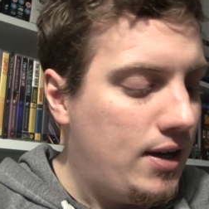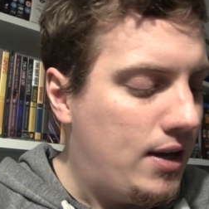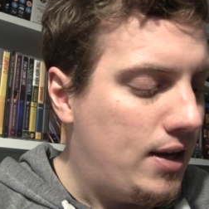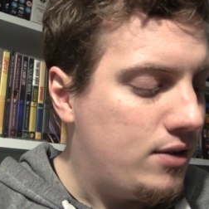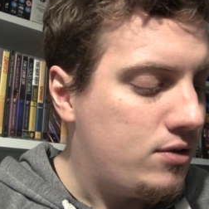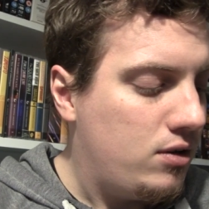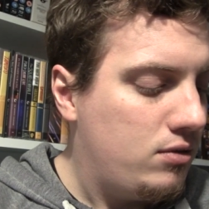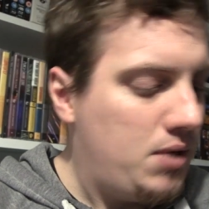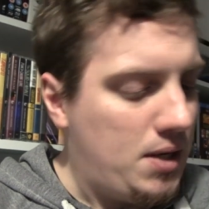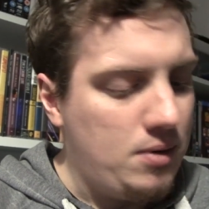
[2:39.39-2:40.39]
Uh,
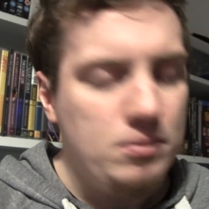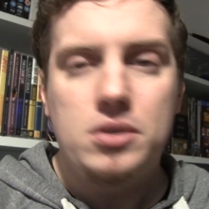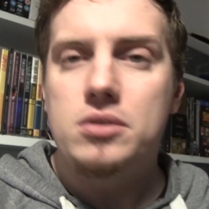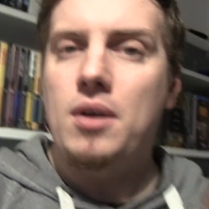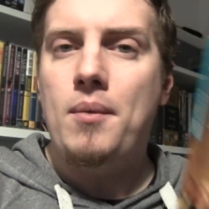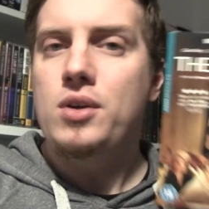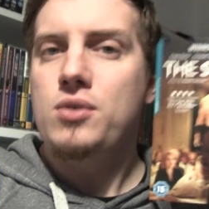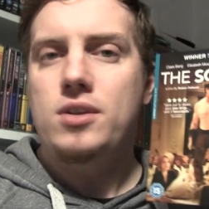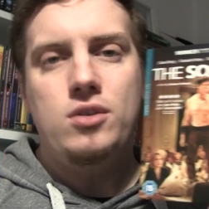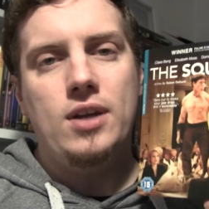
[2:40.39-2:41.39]
so yeah, I'm just I'm
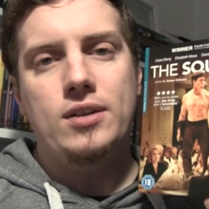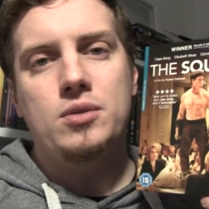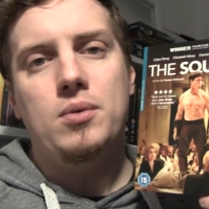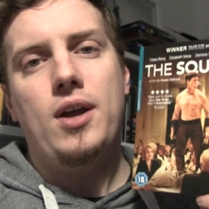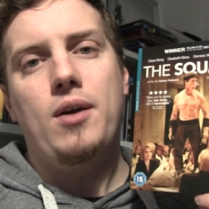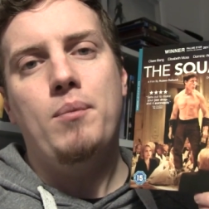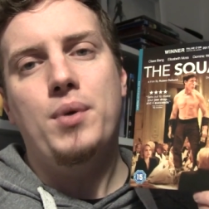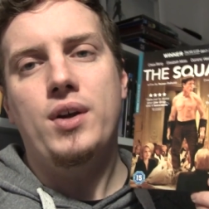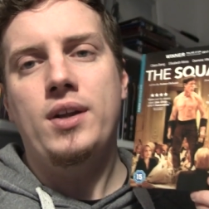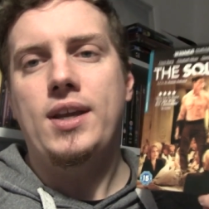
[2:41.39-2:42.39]
intrigued to check this one out,
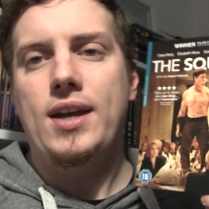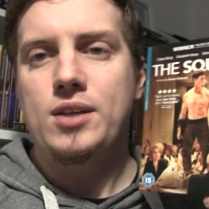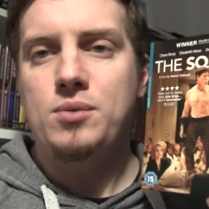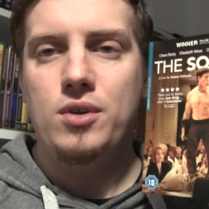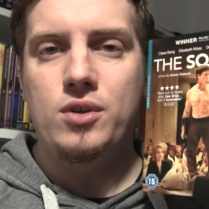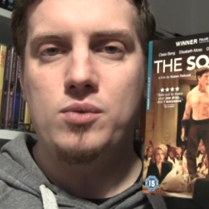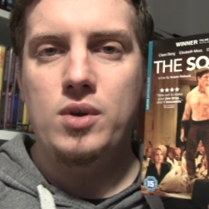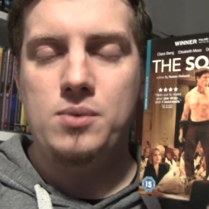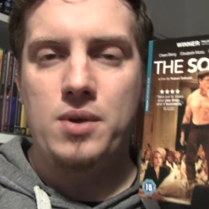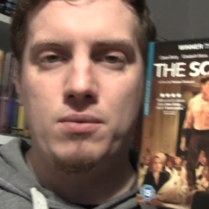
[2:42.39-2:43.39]
but again, it's one of those
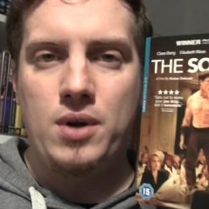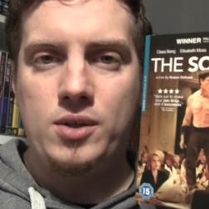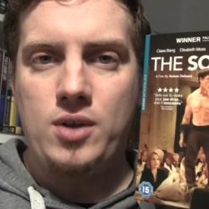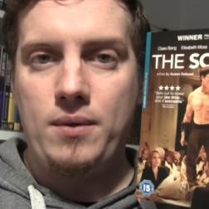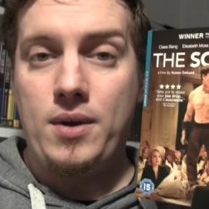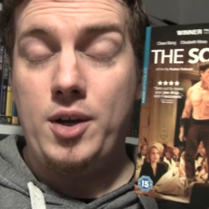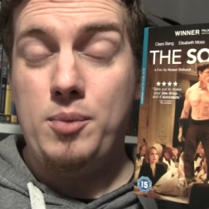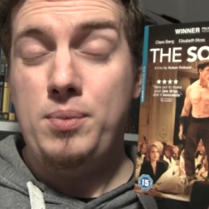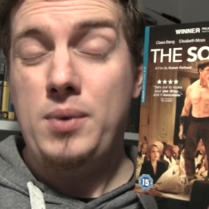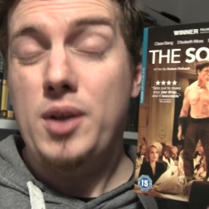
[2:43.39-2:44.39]
ones where the running time kind
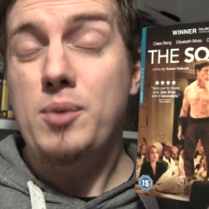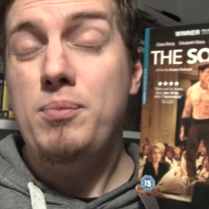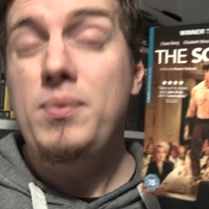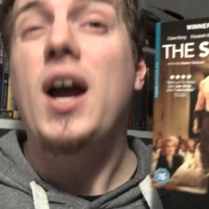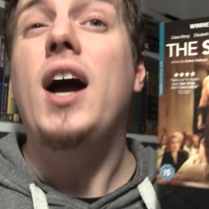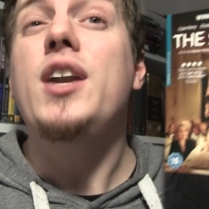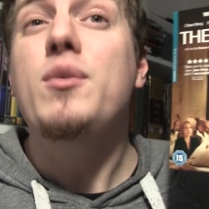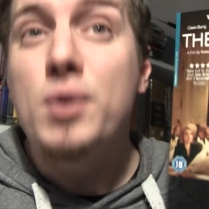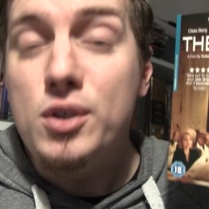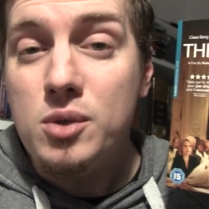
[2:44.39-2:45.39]
of kind of kind
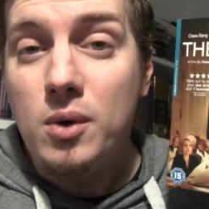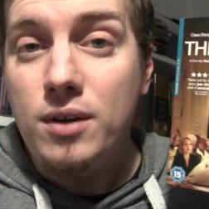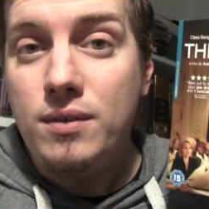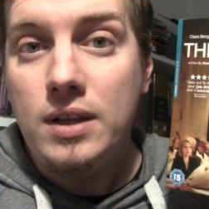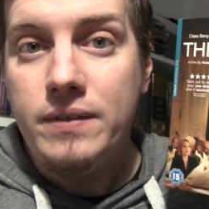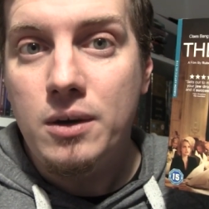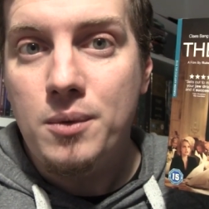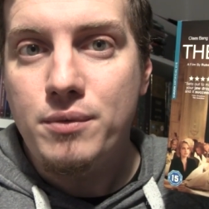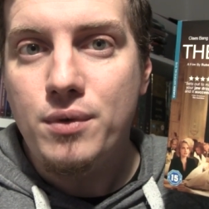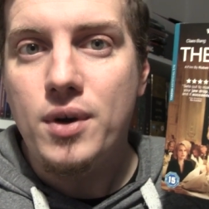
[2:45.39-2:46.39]
of puts you off. I'll leave that
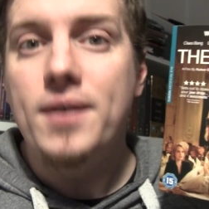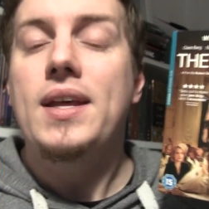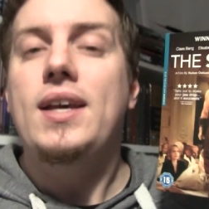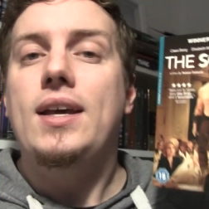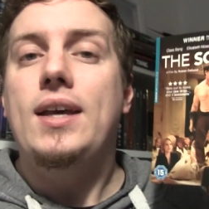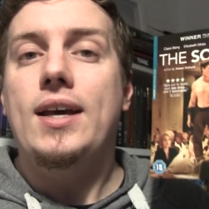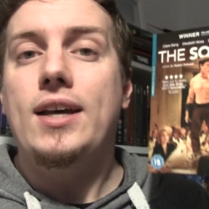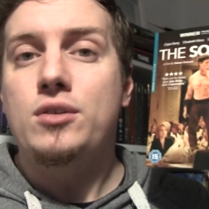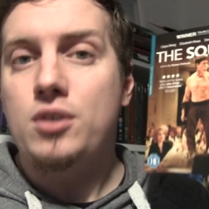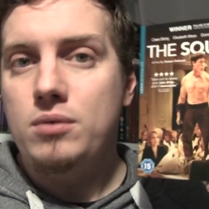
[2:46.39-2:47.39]
one in for free.
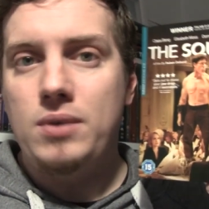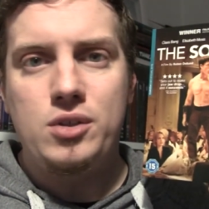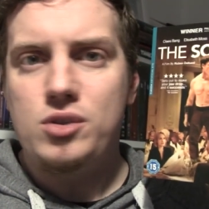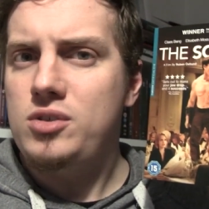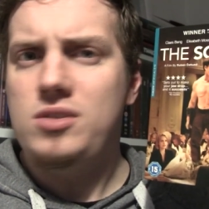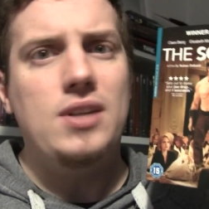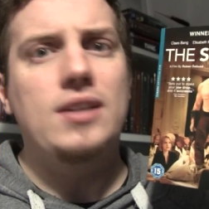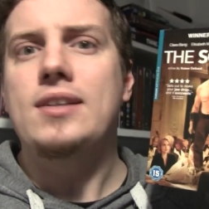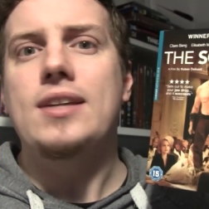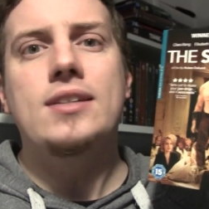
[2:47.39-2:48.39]
Uh, so let's just
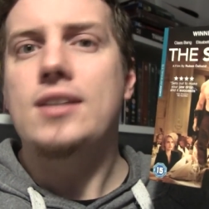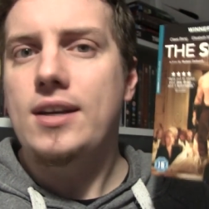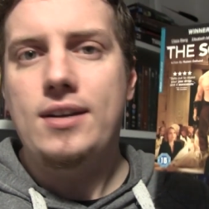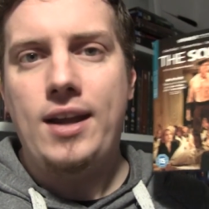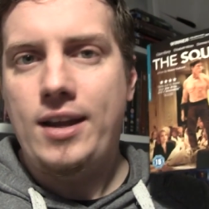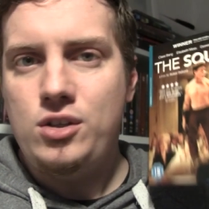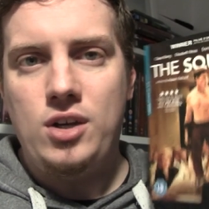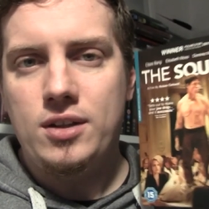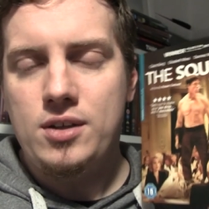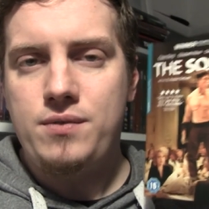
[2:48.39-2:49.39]
stick the disc in and
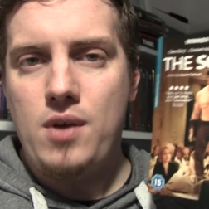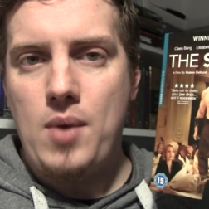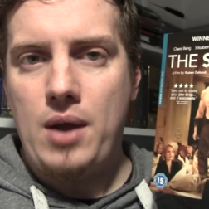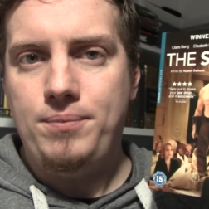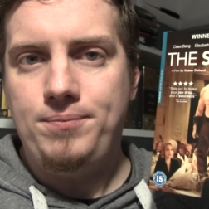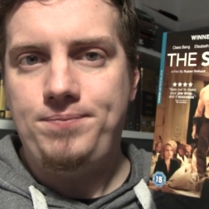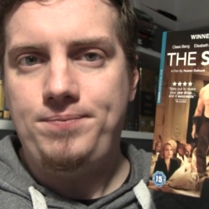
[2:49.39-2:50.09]
check this film out.